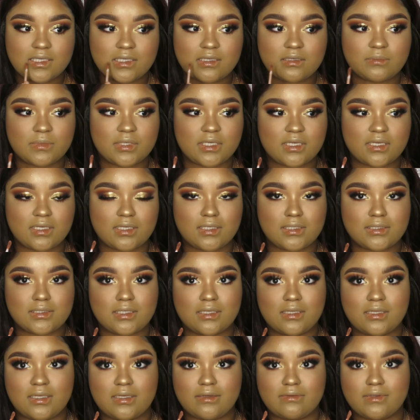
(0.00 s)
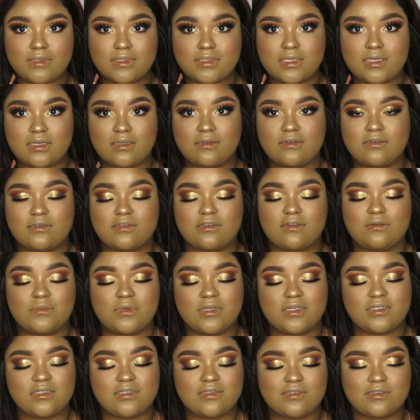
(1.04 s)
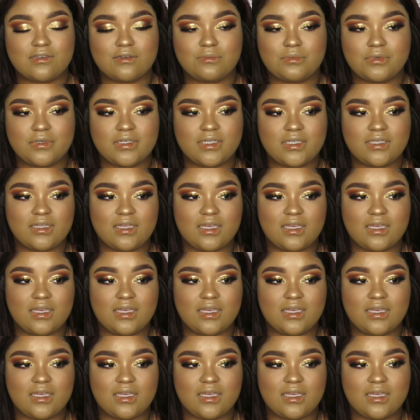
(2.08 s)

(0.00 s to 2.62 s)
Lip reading: Oh my gosh, I love this color so much. It's so pretty.